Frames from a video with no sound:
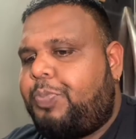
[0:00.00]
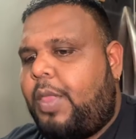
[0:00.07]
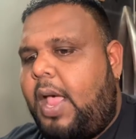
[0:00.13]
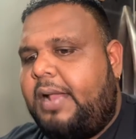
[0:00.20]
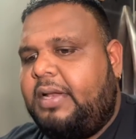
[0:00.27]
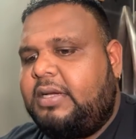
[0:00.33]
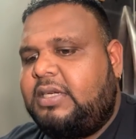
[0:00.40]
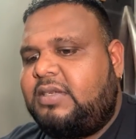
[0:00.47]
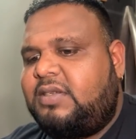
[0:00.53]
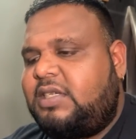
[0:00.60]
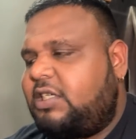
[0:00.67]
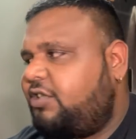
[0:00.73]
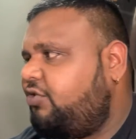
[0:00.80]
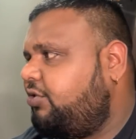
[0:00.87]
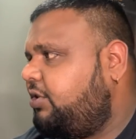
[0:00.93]
I think it's
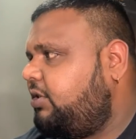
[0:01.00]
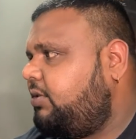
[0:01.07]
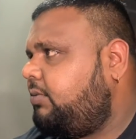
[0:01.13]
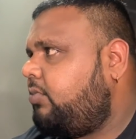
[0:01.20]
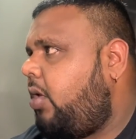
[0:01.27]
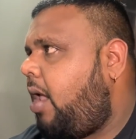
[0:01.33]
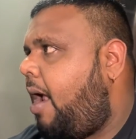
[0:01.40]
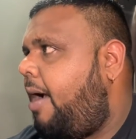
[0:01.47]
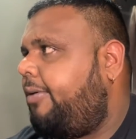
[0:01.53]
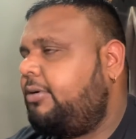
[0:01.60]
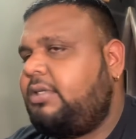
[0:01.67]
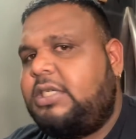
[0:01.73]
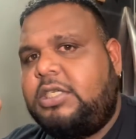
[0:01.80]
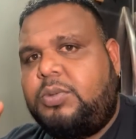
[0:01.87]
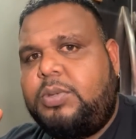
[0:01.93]
6 roti
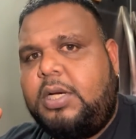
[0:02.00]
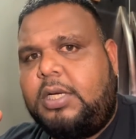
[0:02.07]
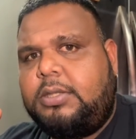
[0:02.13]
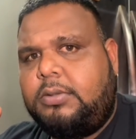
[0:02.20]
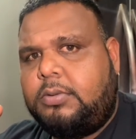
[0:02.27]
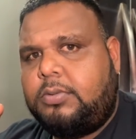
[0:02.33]
zet u dat?